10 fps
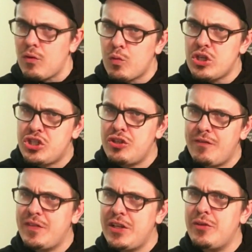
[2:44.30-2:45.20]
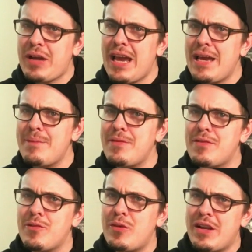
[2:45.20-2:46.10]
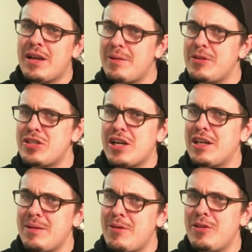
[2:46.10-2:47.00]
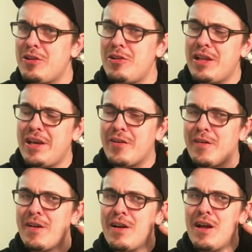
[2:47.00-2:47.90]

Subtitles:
original video game, the one I'm going to be talking about a little later.